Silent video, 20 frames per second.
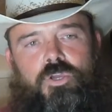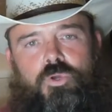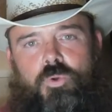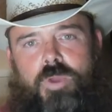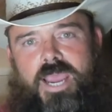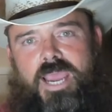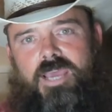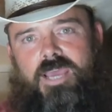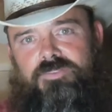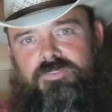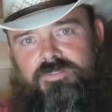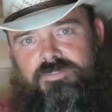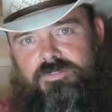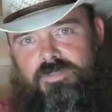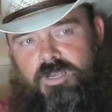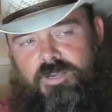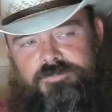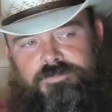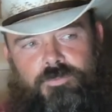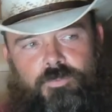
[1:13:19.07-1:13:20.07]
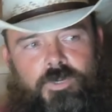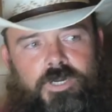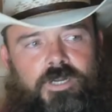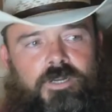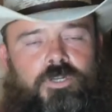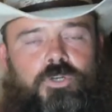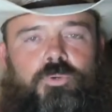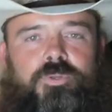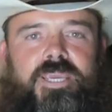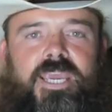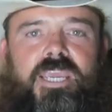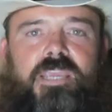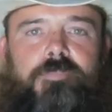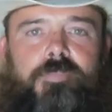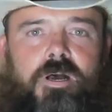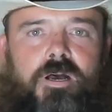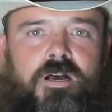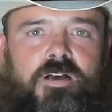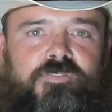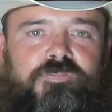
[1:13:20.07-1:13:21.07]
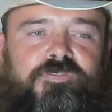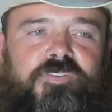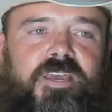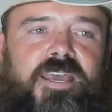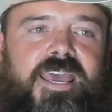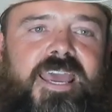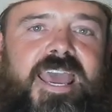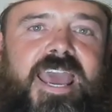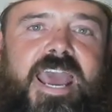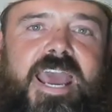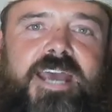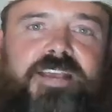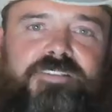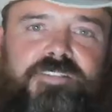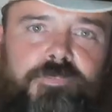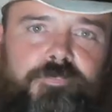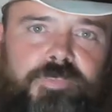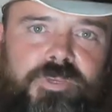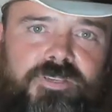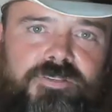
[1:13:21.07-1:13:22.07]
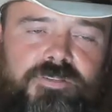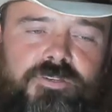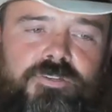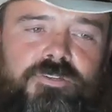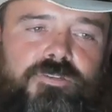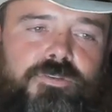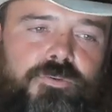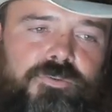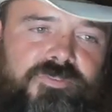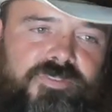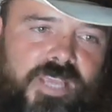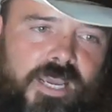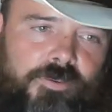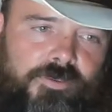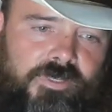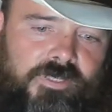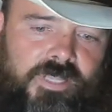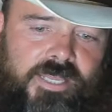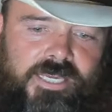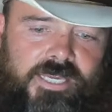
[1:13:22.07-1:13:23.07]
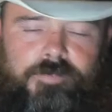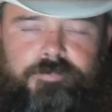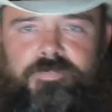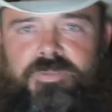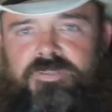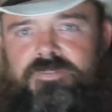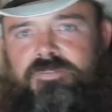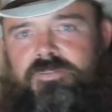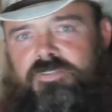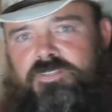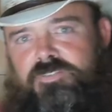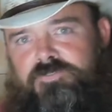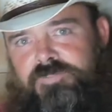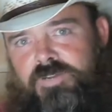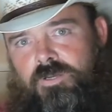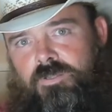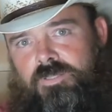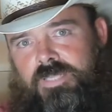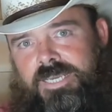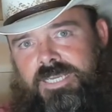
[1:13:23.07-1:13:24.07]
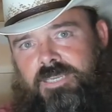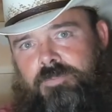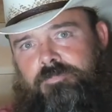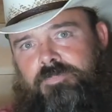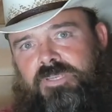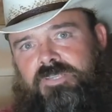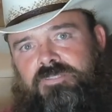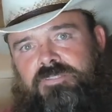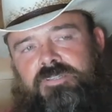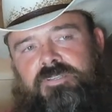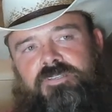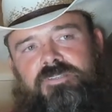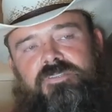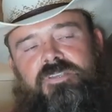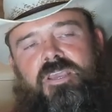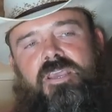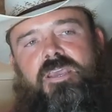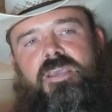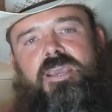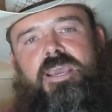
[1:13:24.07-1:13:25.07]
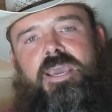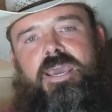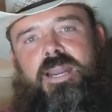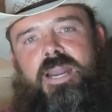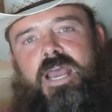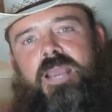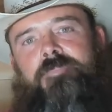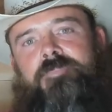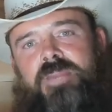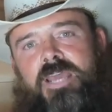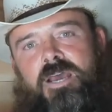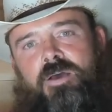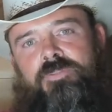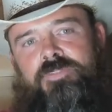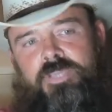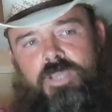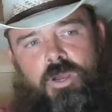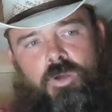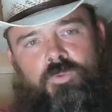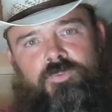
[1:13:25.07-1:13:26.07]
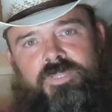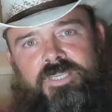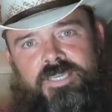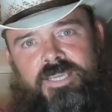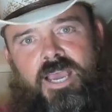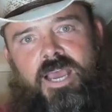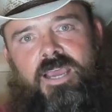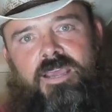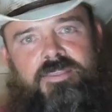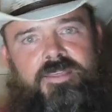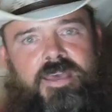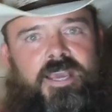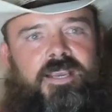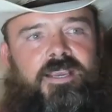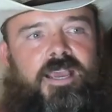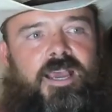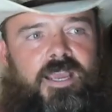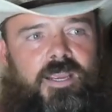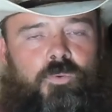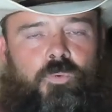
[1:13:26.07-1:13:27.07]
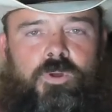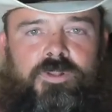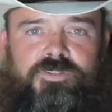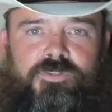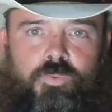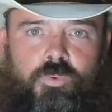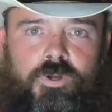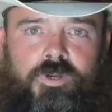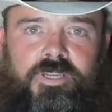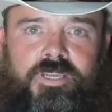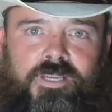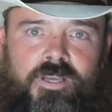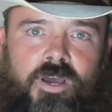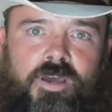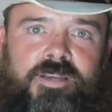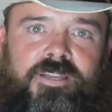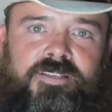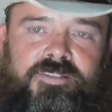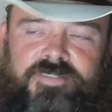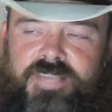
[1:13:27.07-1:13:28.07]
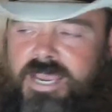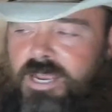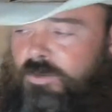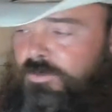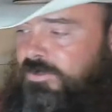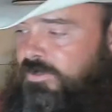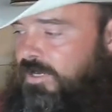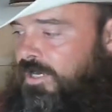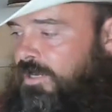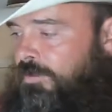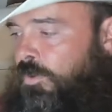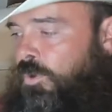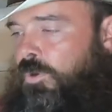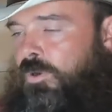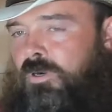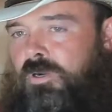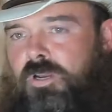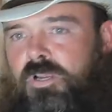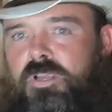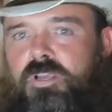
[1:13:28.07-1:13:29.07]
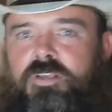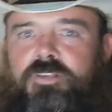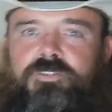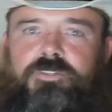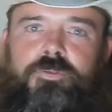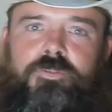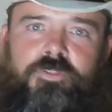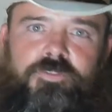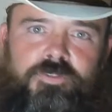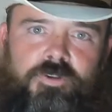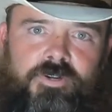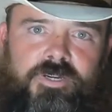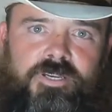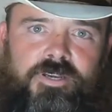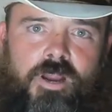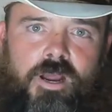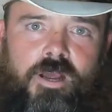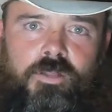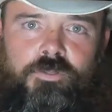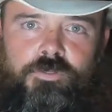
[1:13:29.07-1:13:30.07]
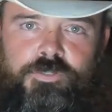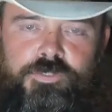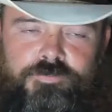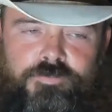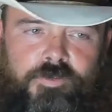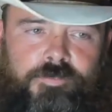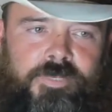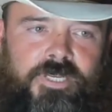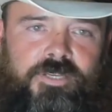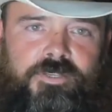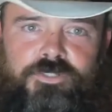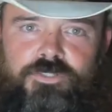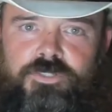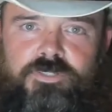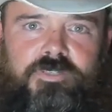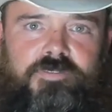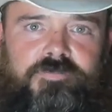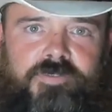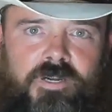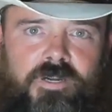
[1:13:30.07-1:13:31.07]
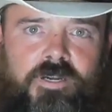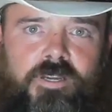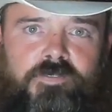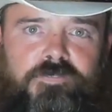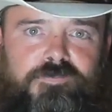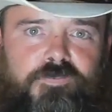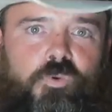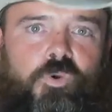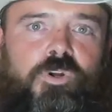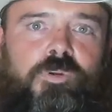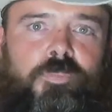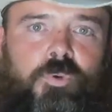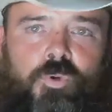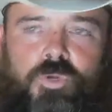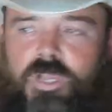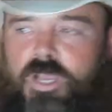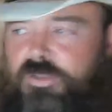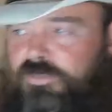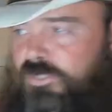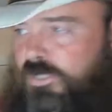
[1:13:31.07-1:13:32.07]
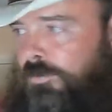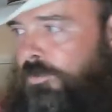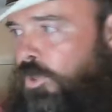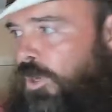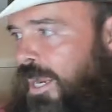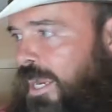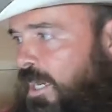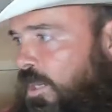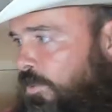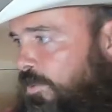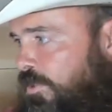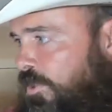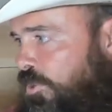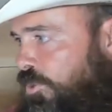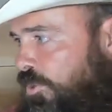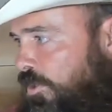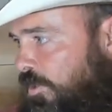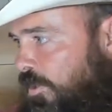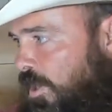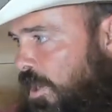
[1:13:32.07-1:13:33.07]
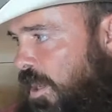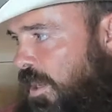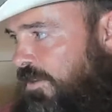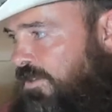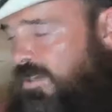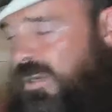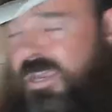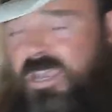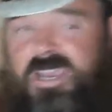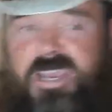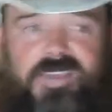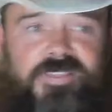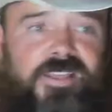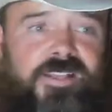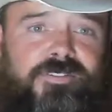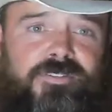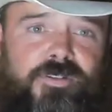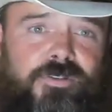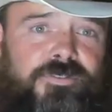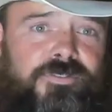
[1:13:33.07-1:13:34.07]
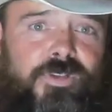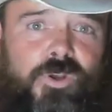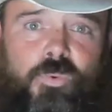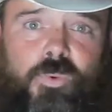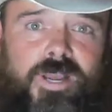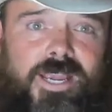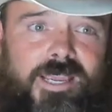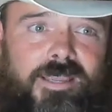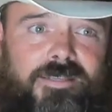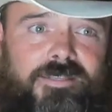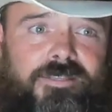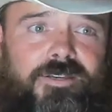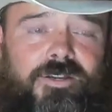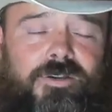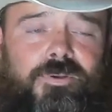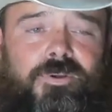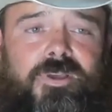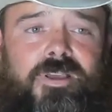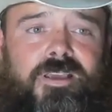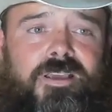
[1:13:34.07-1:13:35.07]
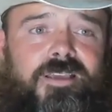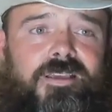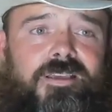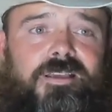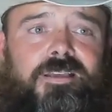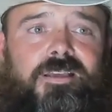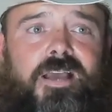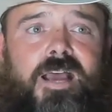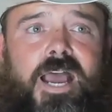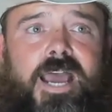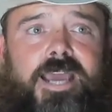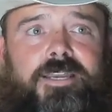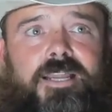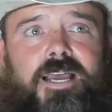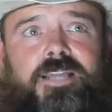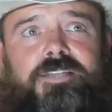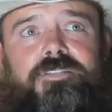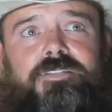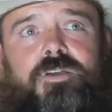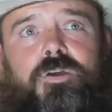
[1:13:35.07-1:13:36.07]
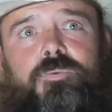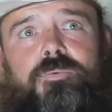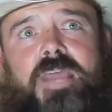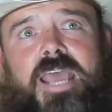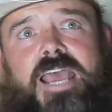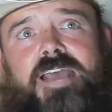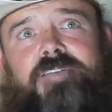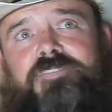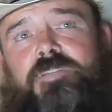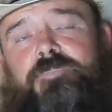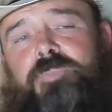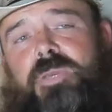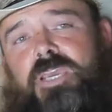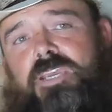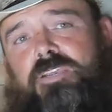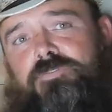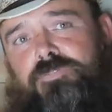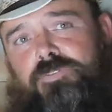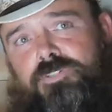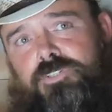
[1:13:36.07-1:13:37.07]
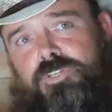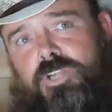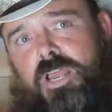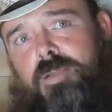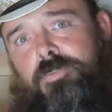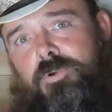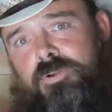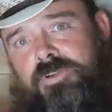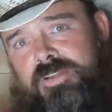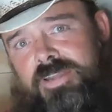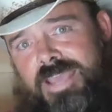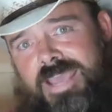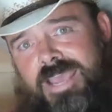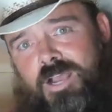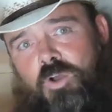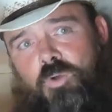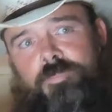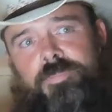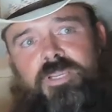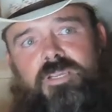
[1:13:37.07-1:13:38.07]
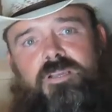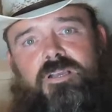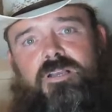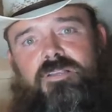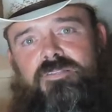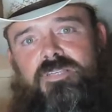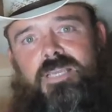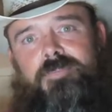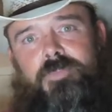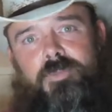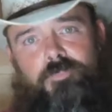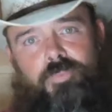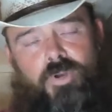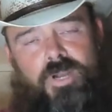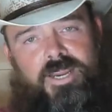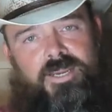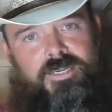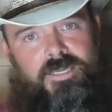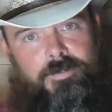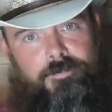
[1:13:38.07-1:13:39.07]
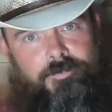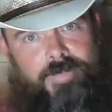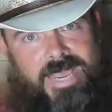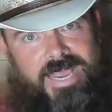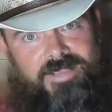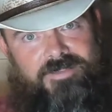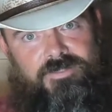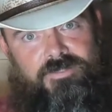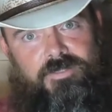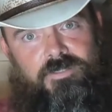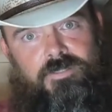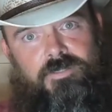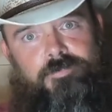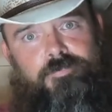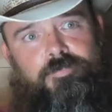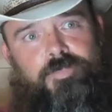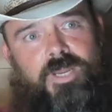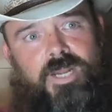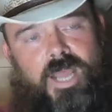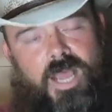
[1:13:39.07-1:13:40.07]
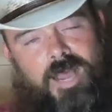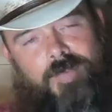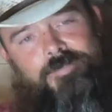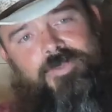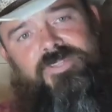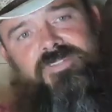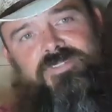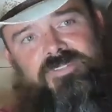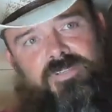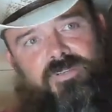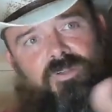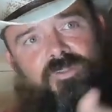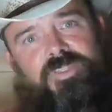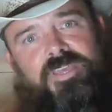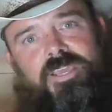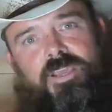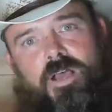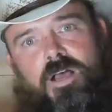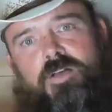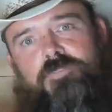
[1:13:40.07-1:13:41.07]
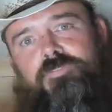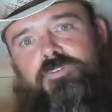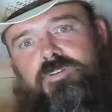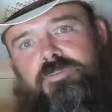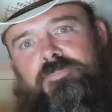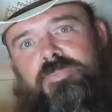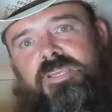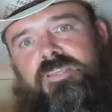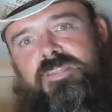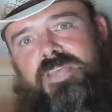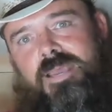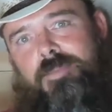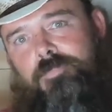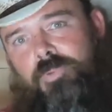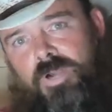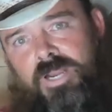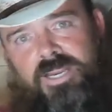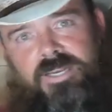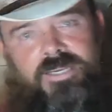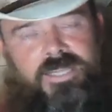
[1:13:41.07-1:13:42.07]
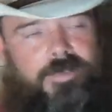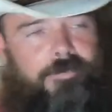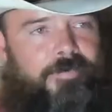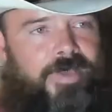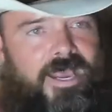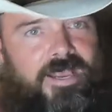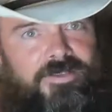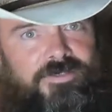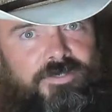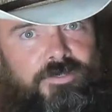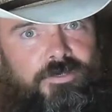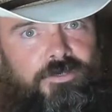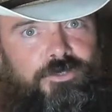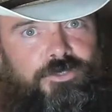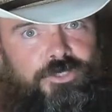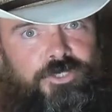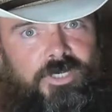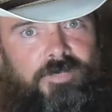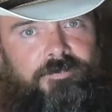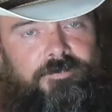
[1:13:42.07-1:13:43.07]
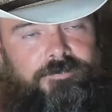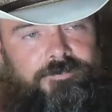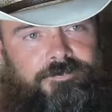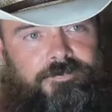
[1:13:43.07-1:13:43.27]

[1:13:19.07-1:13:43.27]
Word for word: who had the software, who came off as a business, who sounded like a business, felt like a business. And I'm now the only guy that guy wants working on his house anymore. So the $30 for me is just a very affordable customer acquisition cost. And that's also why, you know, I, I don't have to pay for Jobber now because I'm a brand ambassador, but up until they offered me that brand ambassadorship,